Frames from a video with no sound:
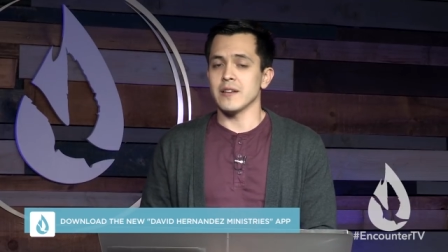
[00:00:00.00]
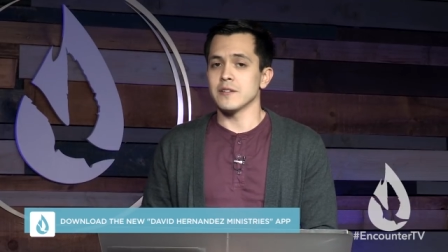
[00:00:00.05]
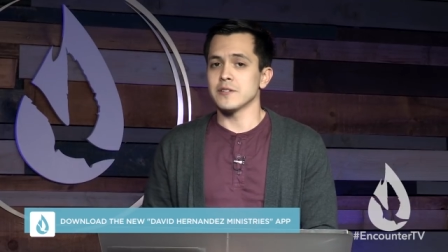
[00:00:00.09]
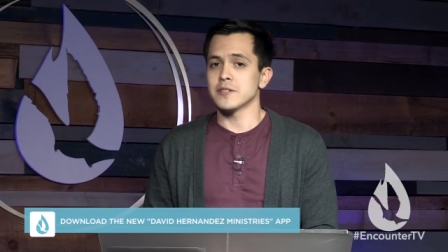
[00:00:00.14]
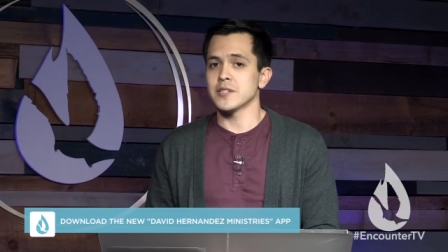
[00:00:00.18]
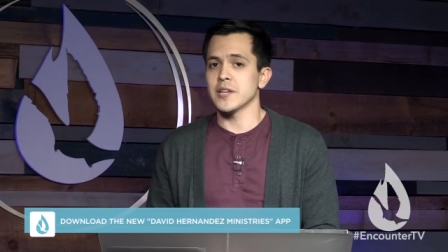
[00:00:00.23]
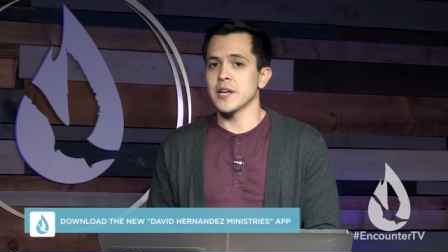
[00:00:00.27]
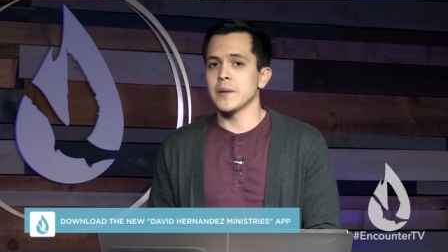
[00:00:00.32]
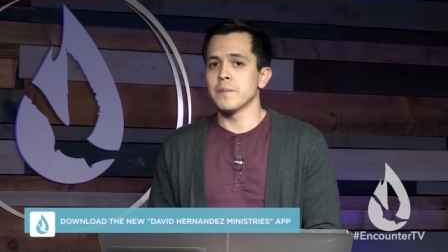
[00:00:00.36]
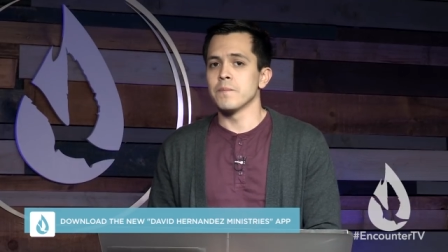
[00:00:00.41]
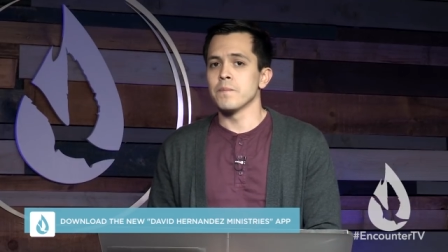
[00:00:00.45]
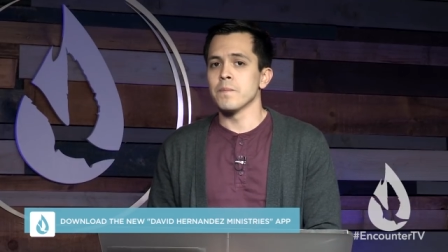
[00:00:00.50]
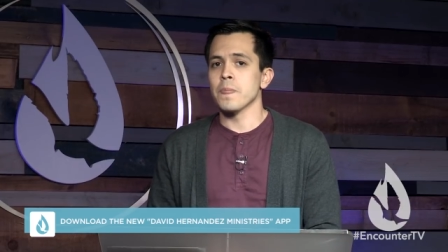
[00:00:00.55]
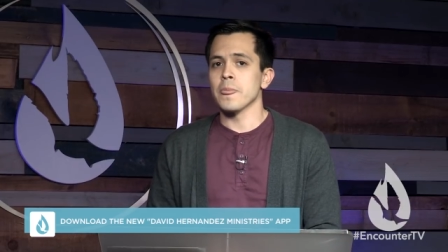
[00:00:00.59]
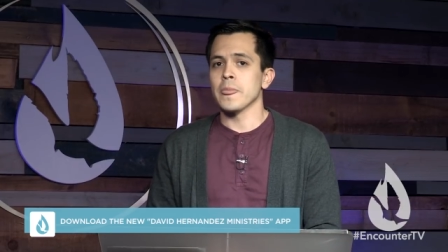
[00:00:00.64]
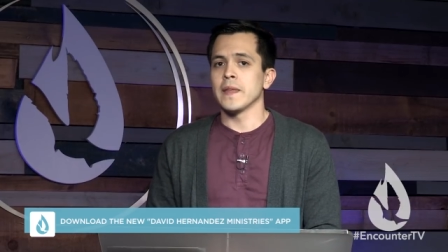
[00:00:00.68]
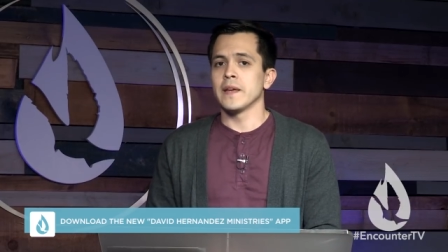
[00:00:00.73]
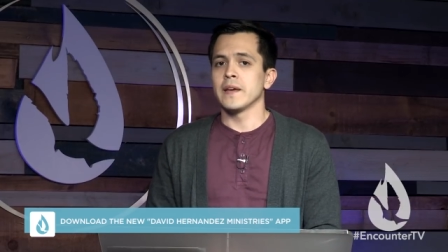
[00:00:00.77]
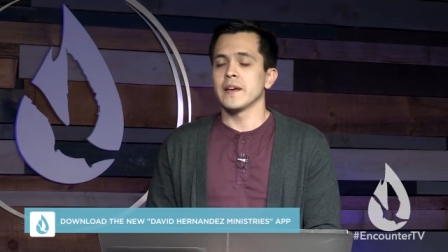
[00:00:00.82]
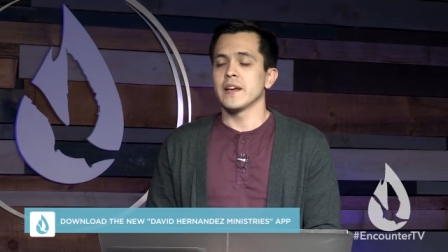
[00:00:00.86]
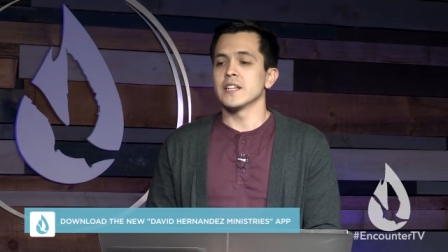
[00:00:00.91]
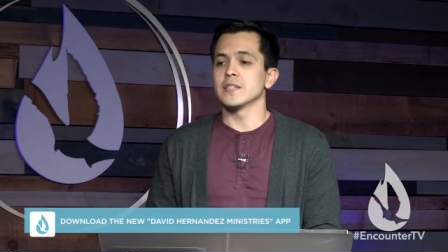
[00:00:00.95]
You see,
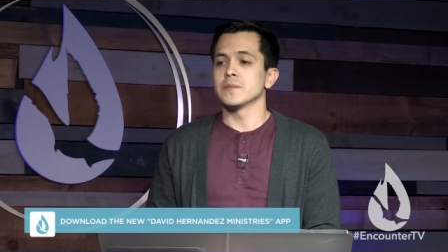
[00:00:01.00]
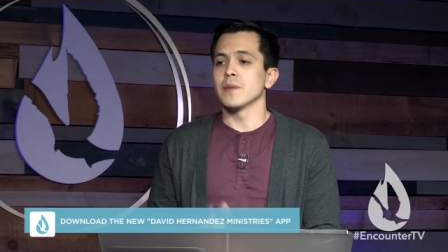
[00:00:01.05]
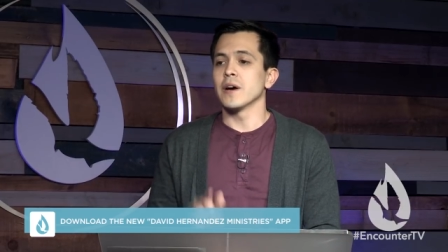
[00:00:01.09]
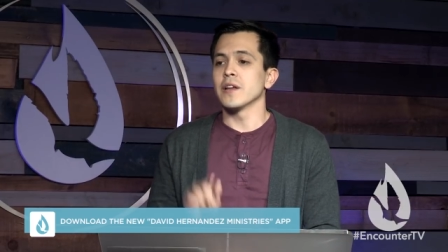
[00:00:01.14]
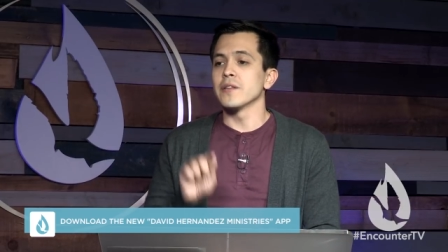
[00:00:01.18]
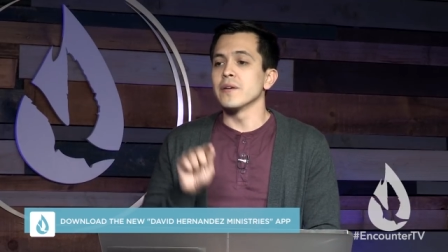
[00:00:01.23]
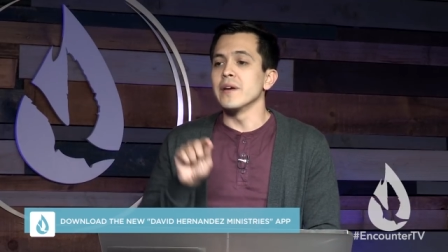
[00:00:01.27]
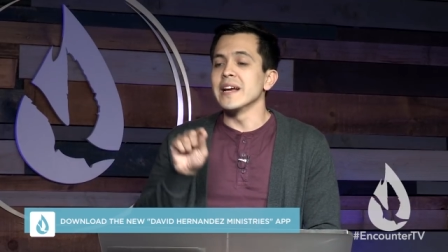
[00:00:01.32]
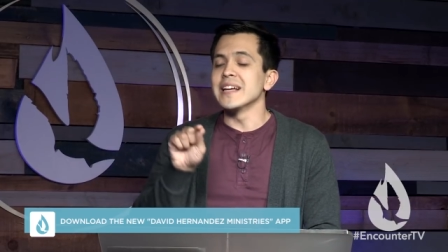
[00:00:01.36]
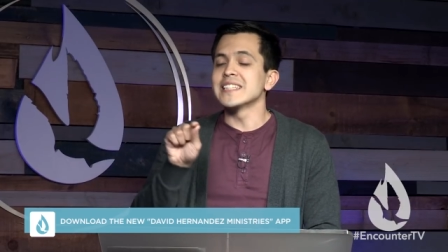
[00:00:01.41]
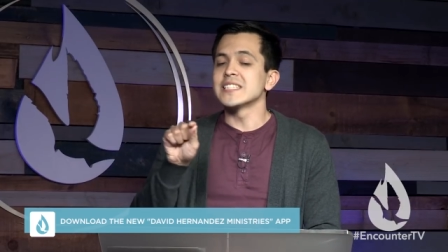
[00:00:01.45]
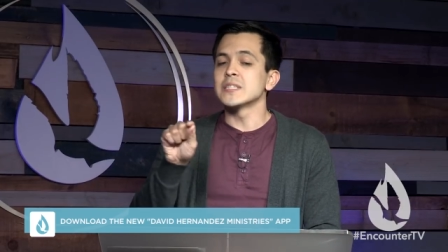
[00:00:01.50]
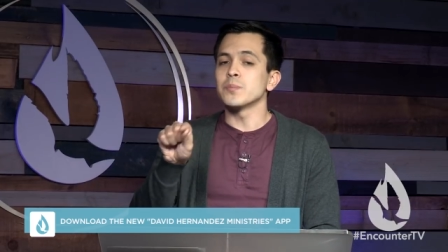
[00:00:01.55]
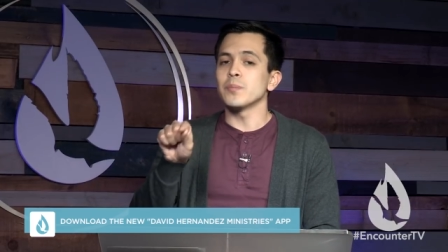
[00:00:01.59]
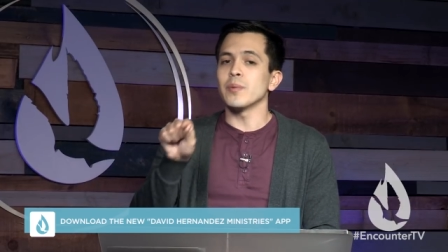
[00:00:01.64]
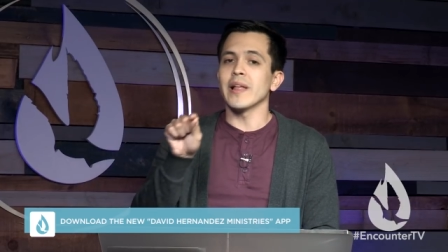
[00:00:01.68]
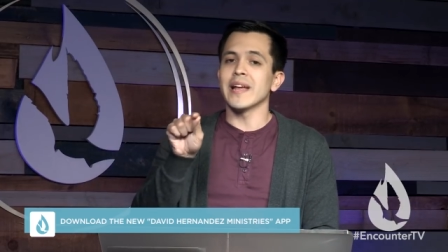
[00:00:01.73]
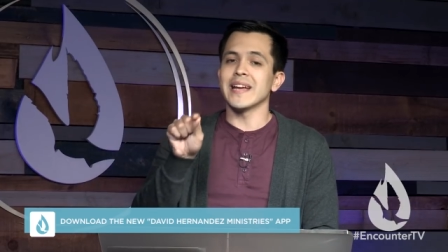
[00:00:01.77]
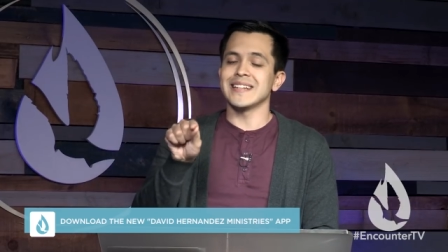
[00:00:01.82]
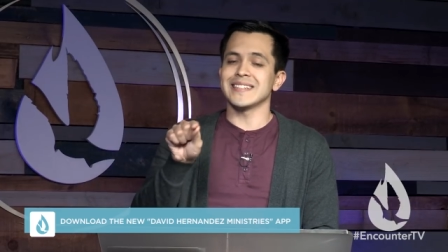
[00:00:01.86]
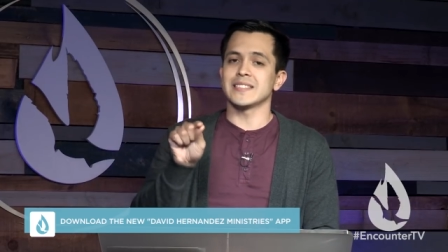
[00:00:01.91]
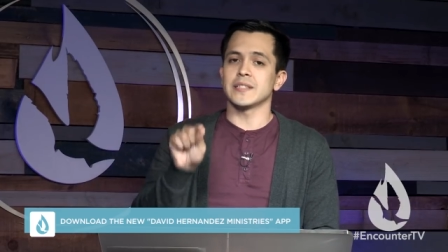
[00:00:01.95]
his mother
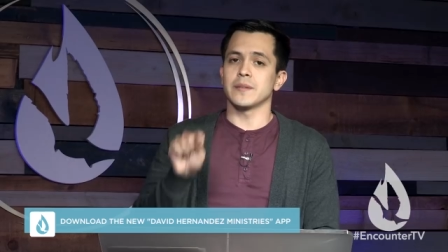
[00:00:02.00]
explained